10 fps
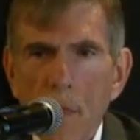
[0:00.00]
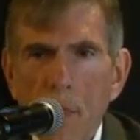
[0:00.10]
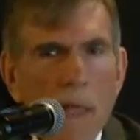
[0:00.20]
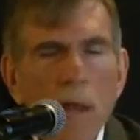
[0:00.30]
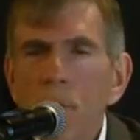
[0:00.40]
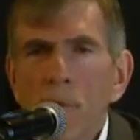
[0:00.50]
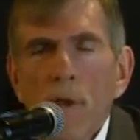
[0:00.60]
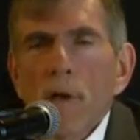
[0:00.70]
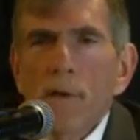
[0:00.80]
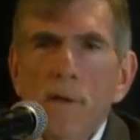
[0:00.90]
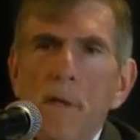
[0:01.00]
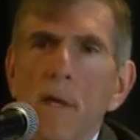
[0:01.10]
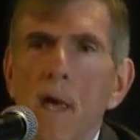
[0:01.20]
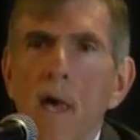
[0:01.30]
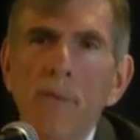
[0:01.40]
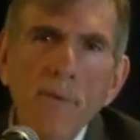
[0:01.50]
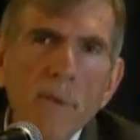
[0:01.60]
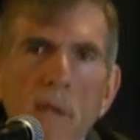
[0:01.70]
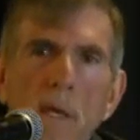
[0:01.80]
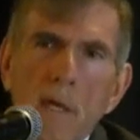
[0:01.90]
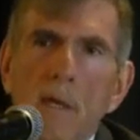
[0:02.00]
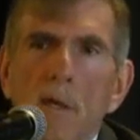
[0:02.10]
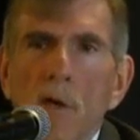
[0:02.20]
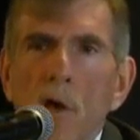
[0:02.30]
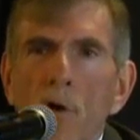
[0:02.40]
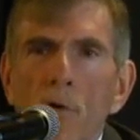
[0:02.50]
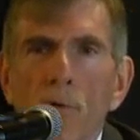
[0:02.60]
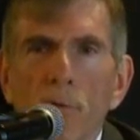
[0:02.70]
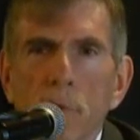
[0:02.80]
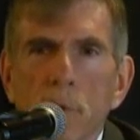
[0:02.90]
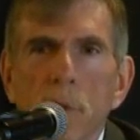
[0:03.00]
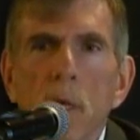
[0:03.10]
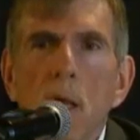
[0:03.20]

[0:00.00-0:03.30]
they don't look at the codes